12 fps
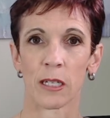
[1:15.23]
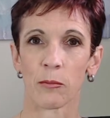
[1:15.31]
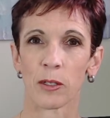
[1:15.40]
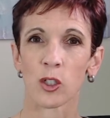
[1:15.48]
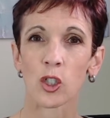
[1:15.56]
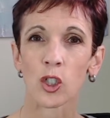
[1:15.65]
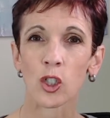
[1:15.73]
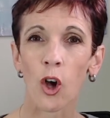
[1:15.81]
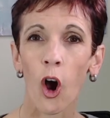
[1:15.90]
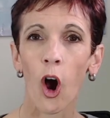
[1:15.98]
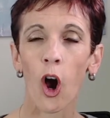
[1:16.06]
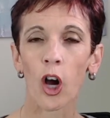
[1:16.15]
It's
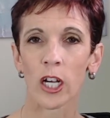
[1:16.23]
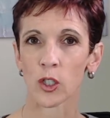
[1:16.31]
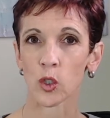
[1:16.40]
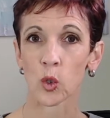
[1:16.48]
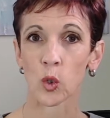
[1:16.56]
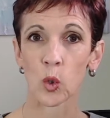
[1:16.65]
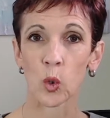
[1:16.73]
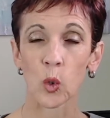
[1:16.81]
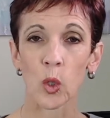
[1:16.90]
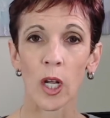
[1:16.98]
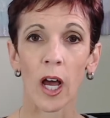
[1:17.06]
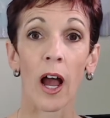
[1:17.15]
dark, it's
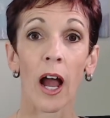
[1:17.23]
cooler,